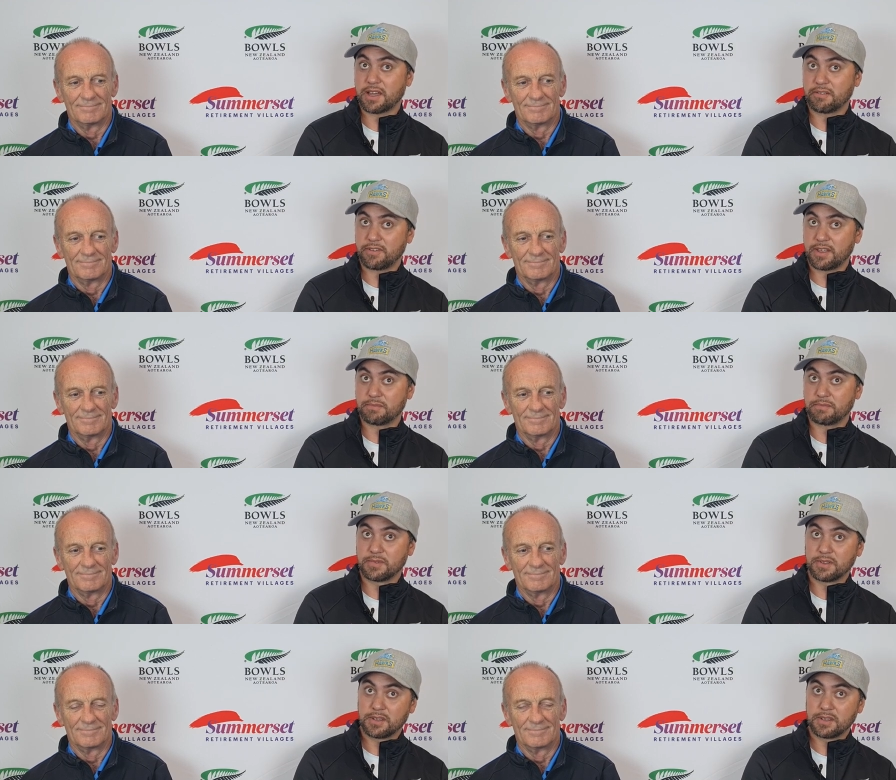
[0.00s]
Speaker 1: can't fathom
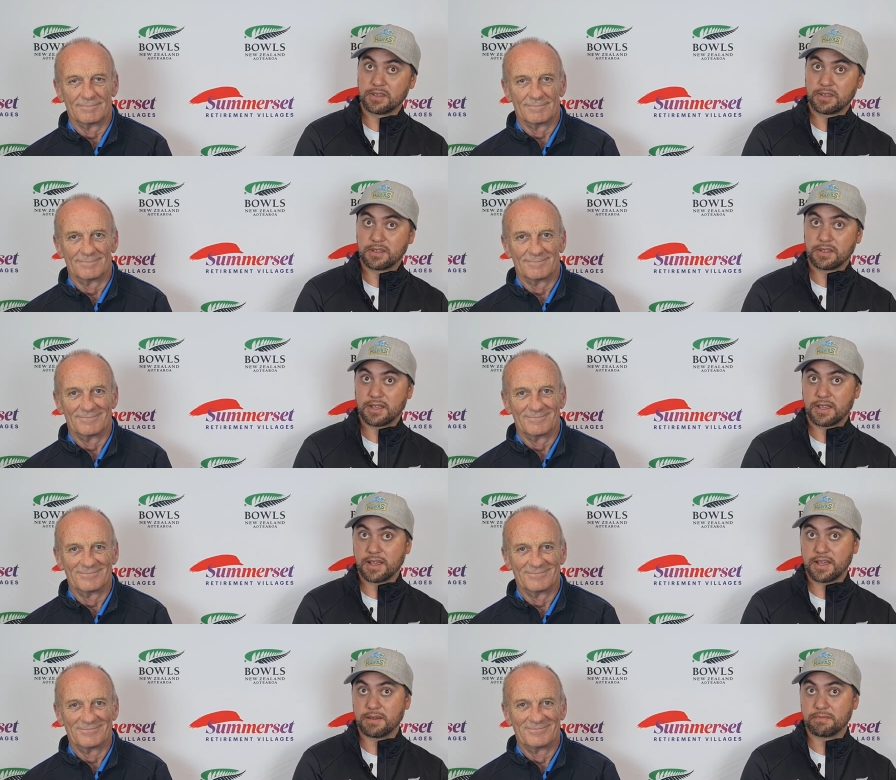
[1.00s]

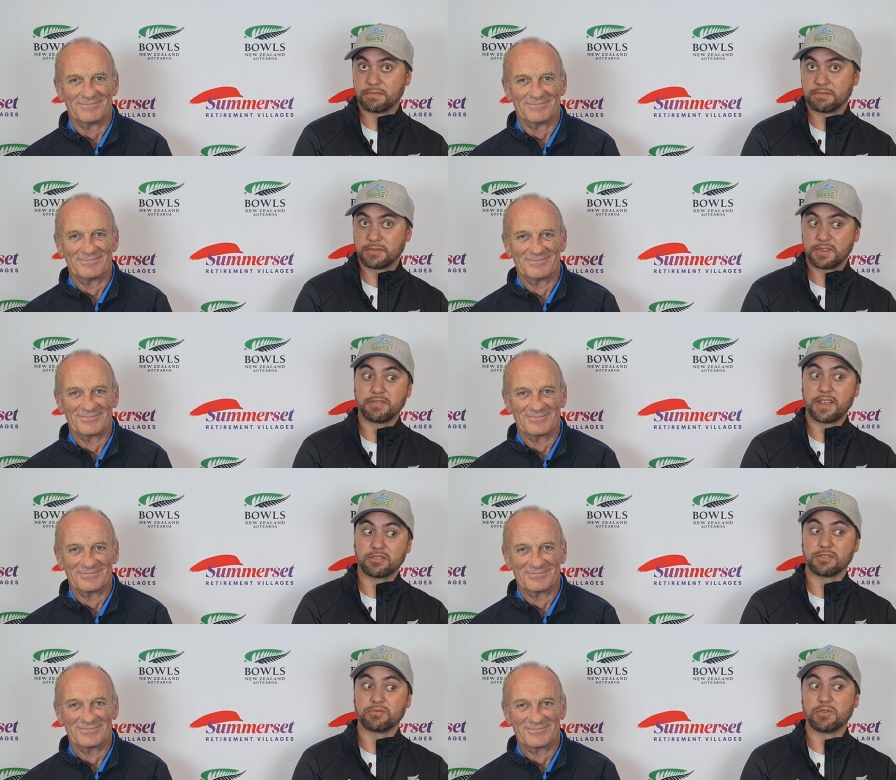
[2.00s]
um, the
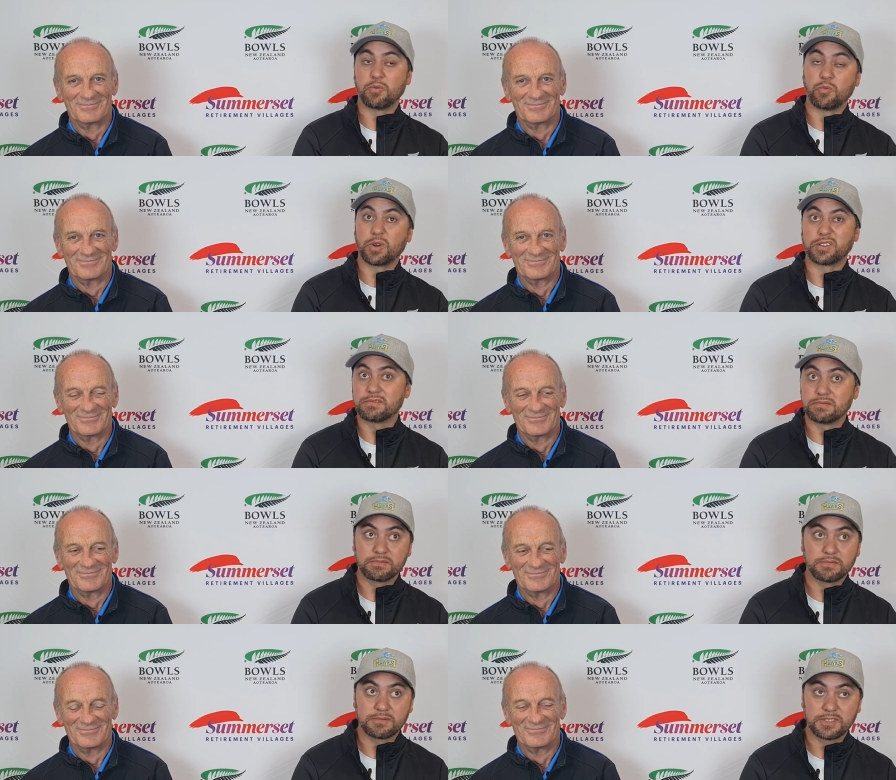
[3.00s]
fact of what
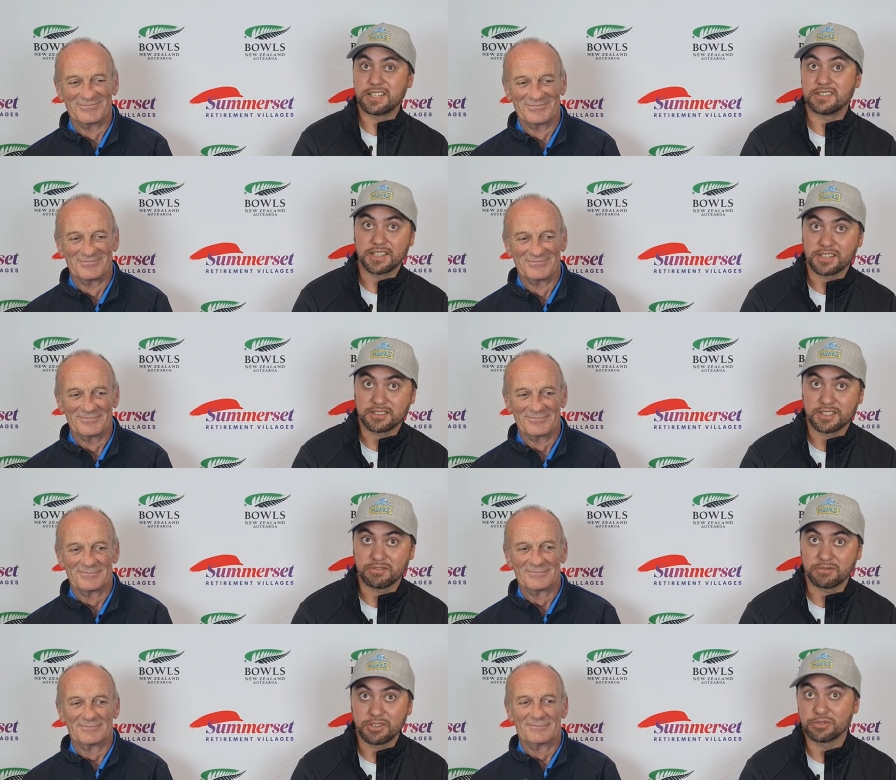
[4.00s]
10 seconds
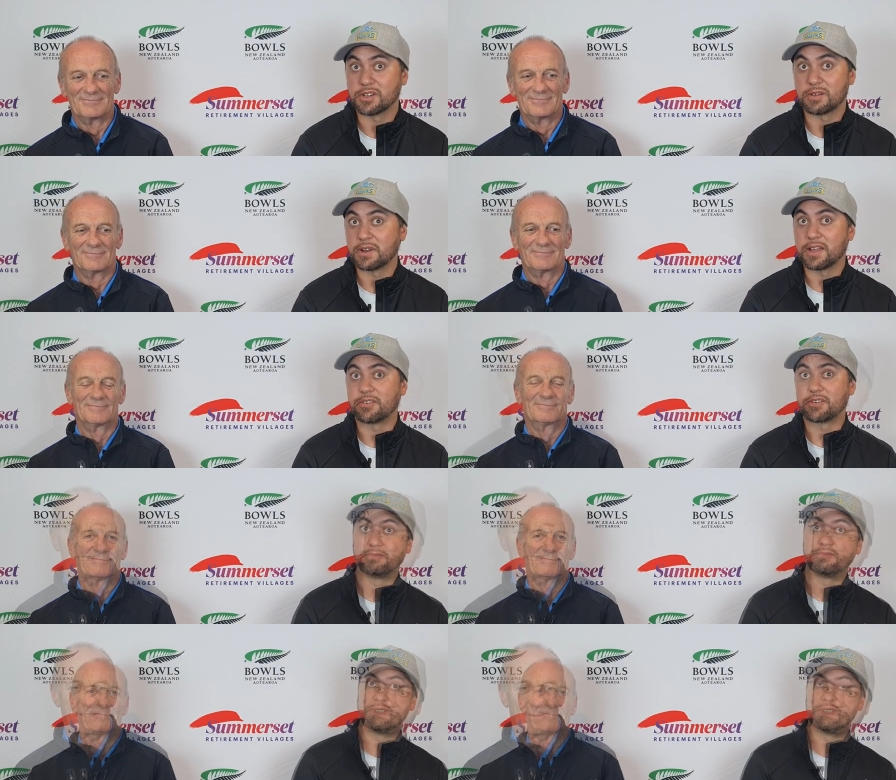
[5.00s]
even feels like playing on
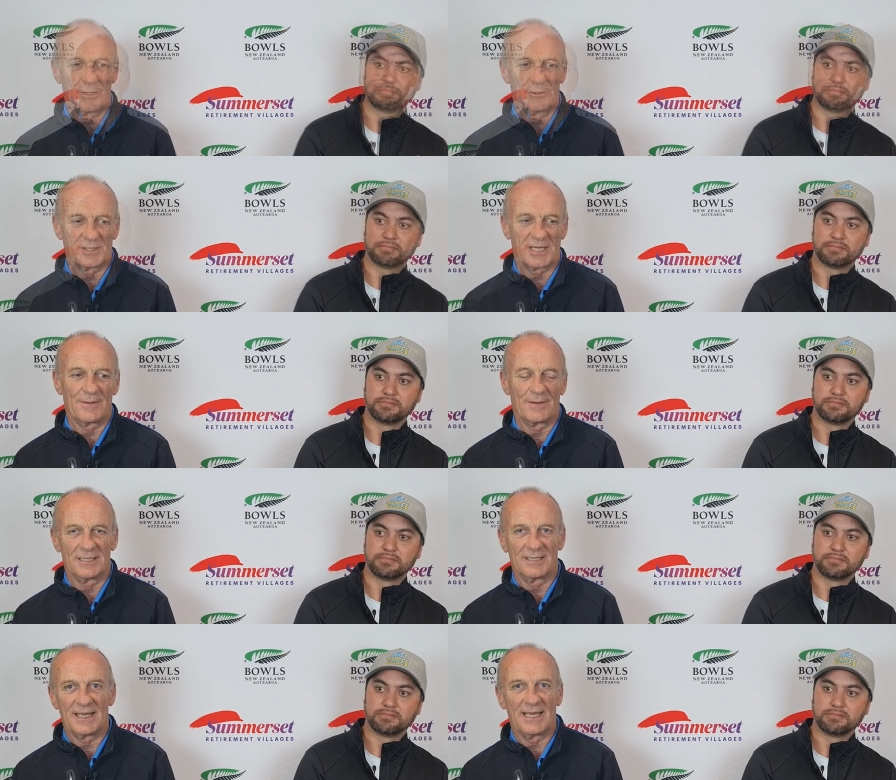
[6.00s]
Speaker 2: the bowls are coming
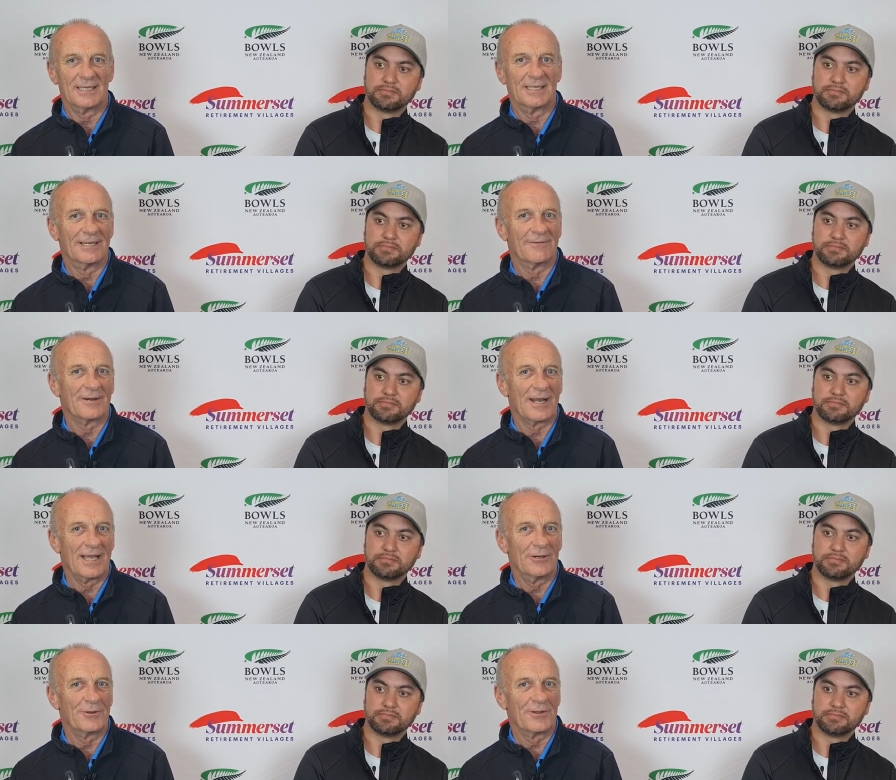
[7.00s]
into the head at a different
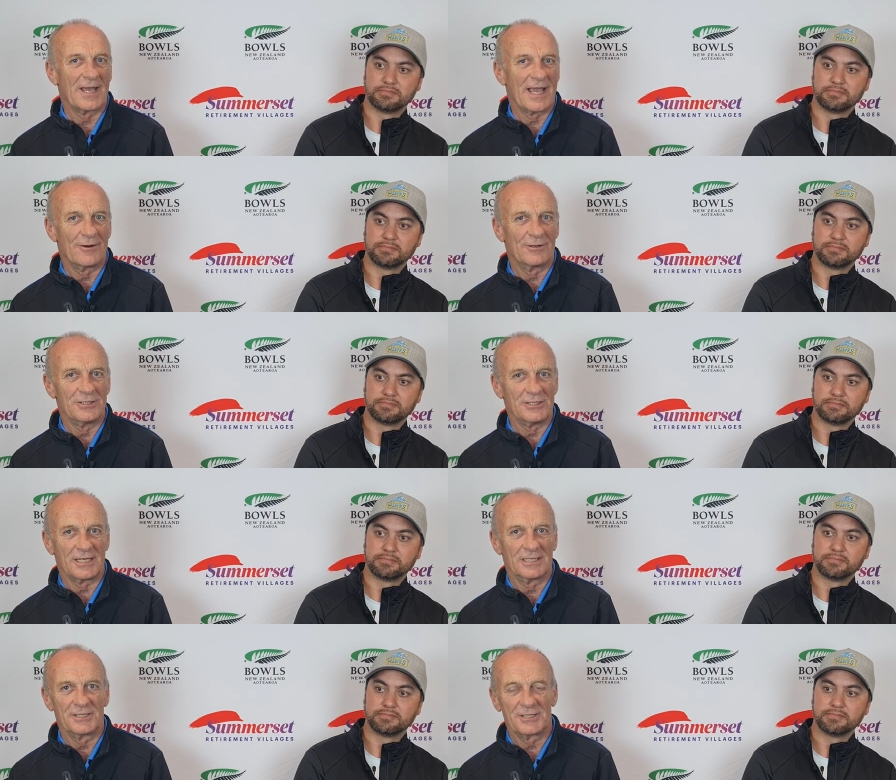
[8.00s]
angle than they are in New
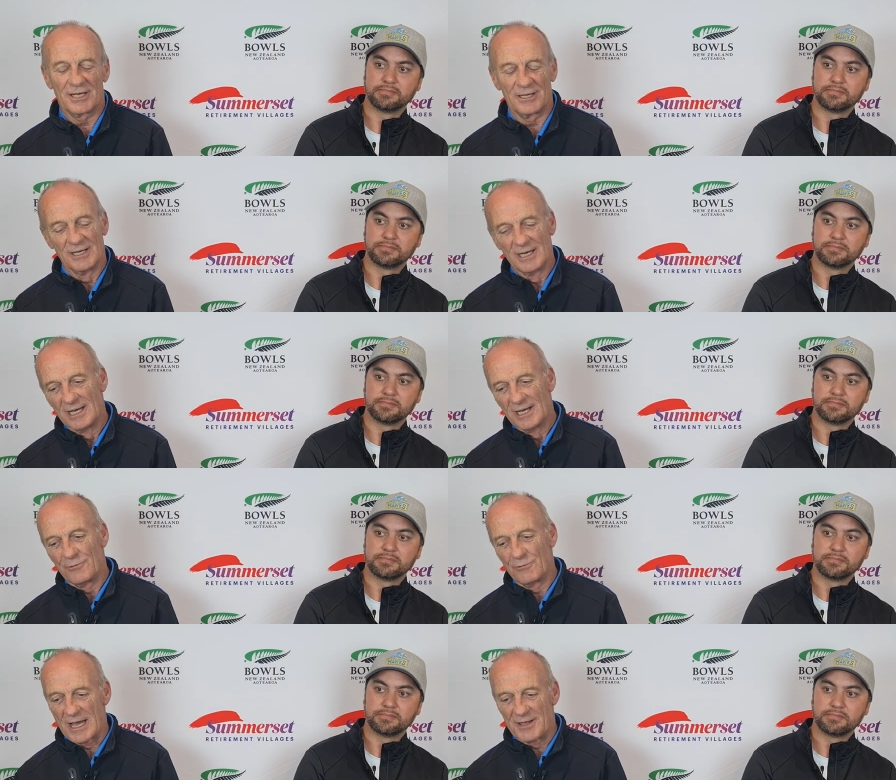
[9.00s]
Zealand. So
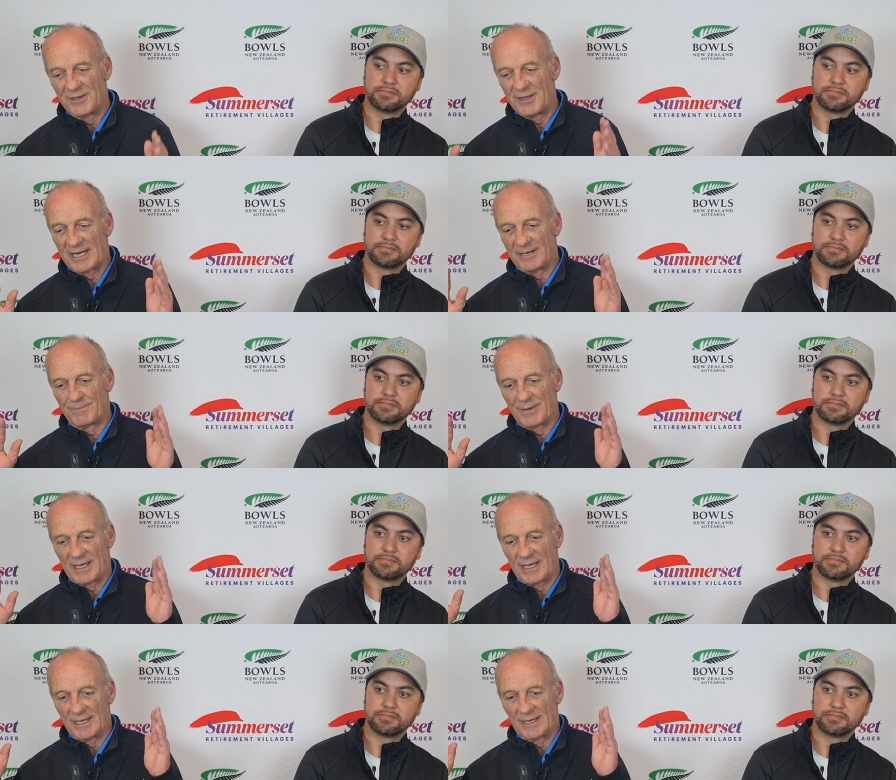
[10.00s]
rather than it
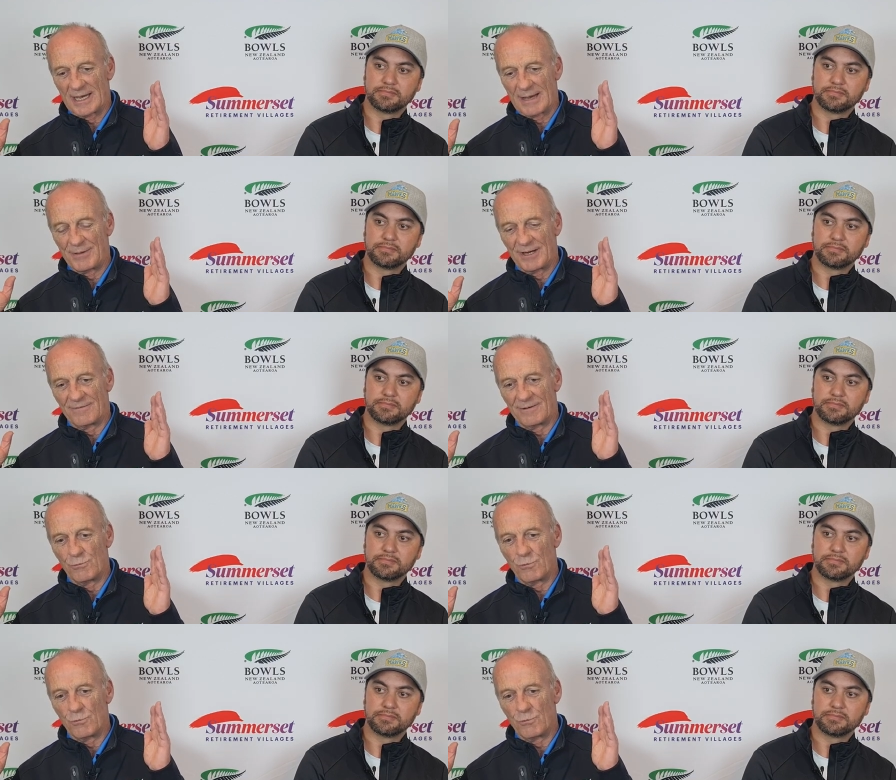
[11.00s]
being a, a bit of a